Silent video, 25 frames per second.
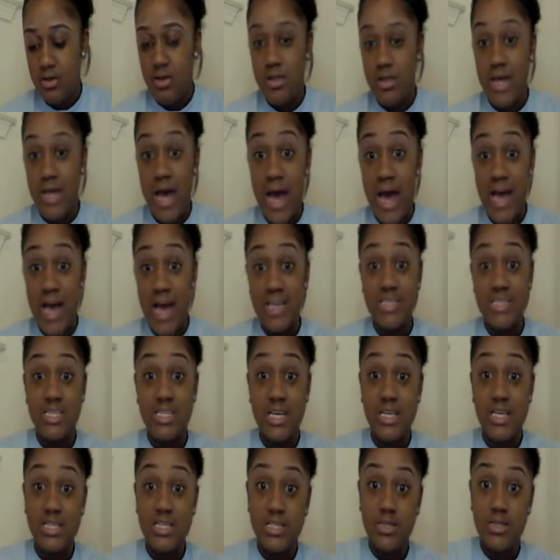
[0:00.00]
the
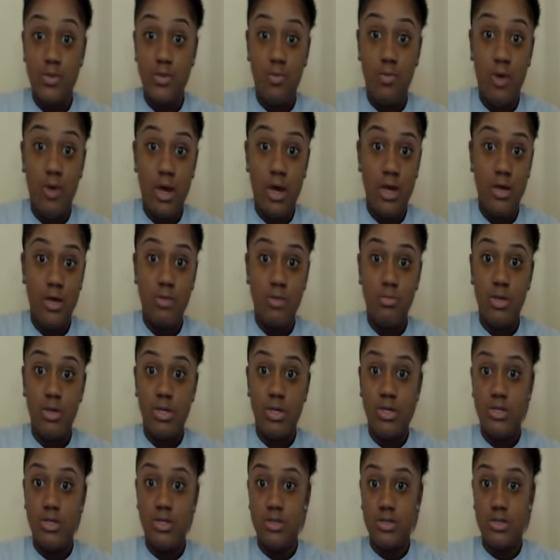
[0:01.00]
excess, the white,
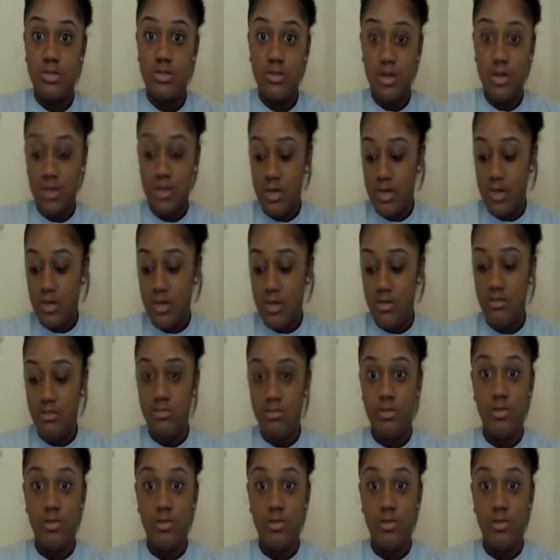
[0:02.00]
because again,